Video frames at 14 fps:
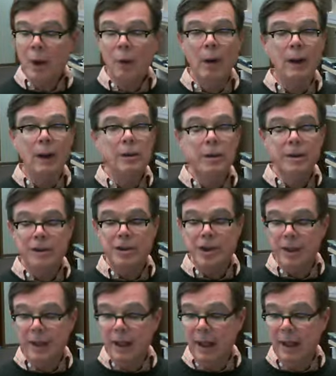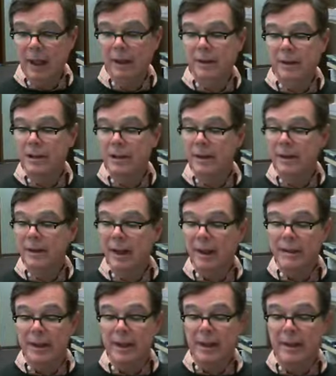While Luke's genealogy
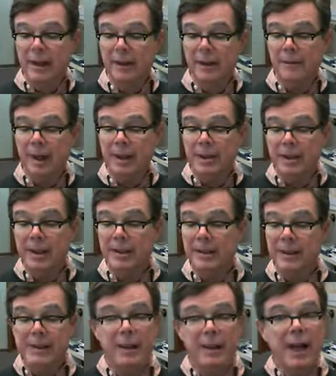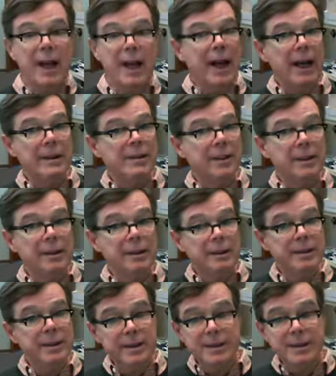does identify Jesus as a
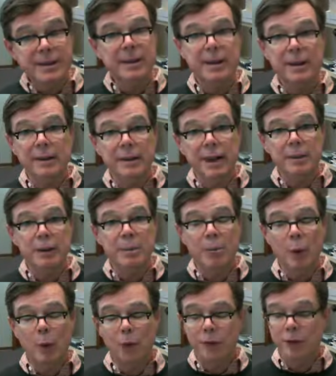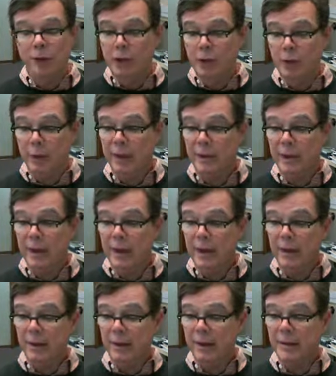descendant of important Jewish
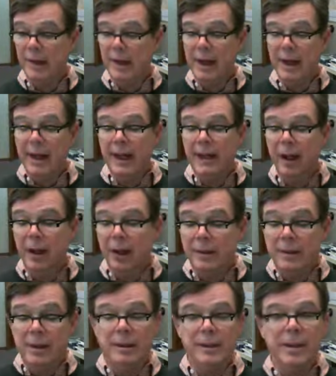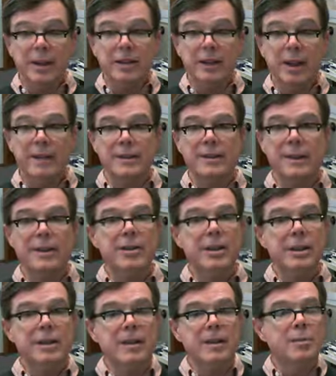leaders, it also suggests that
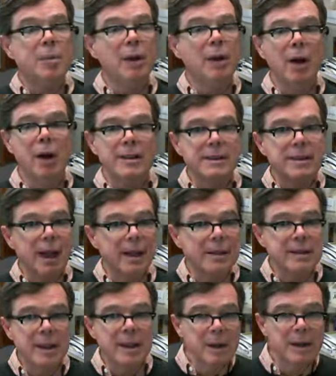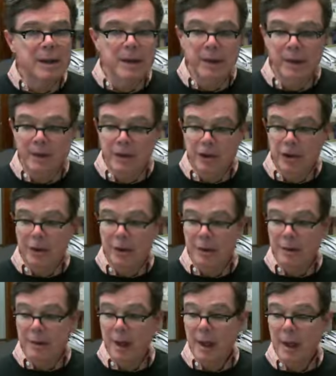Jesus belongs not simply to the
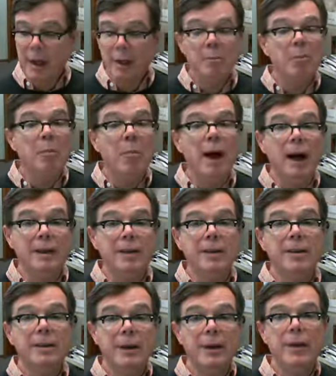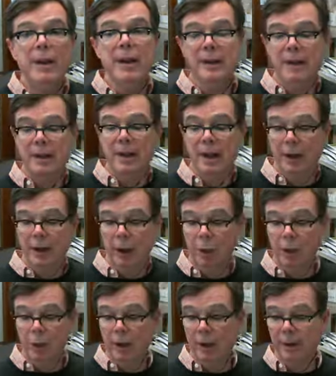Jews, but to the entire
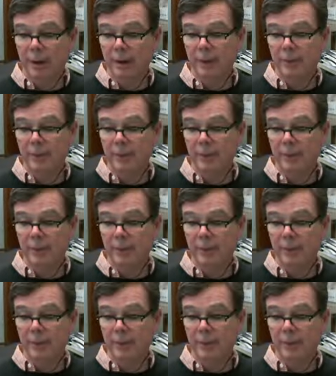world.